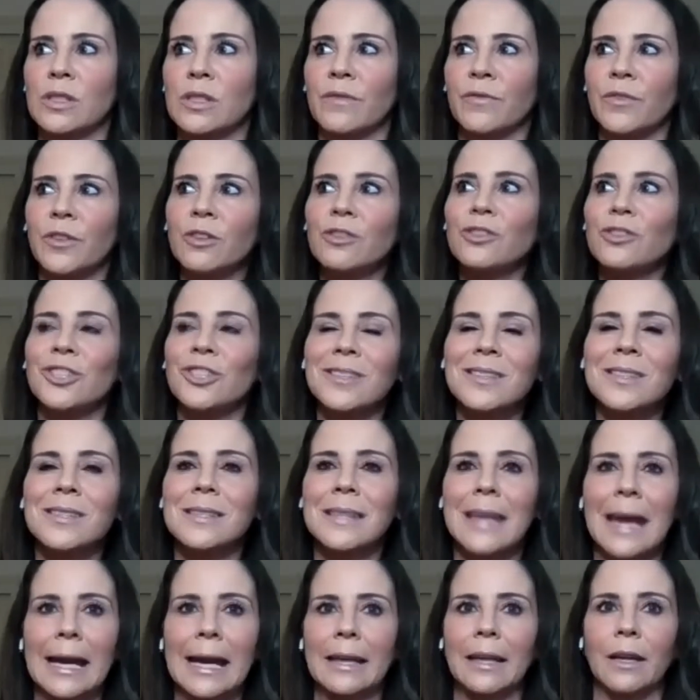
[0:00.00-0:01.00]
if you're just
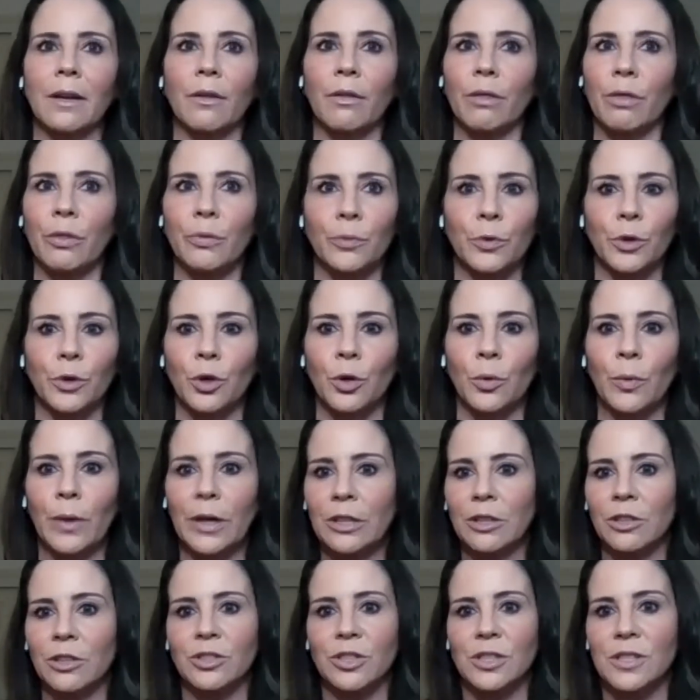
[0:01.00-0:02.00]
skating through and
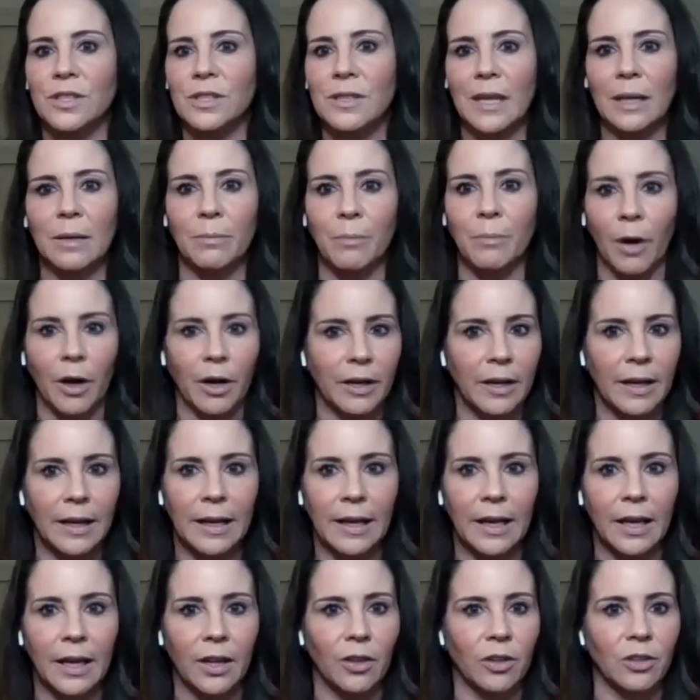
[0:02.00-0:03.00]
you're just like marking
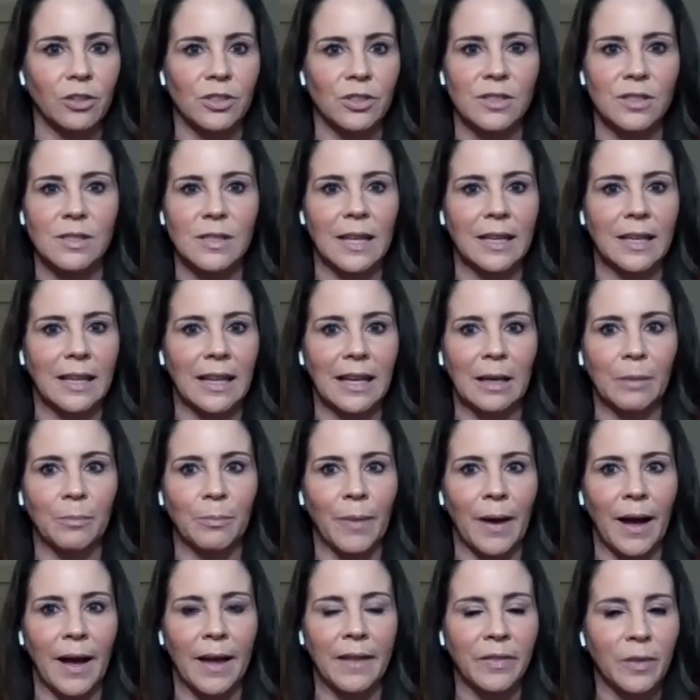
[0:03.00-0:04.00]
it or just like getting
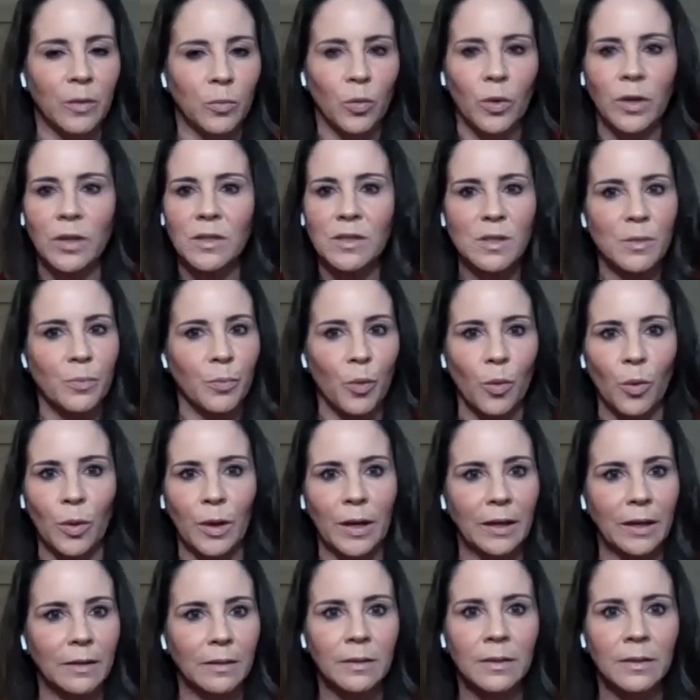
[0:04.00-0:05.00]
by, then what is the point?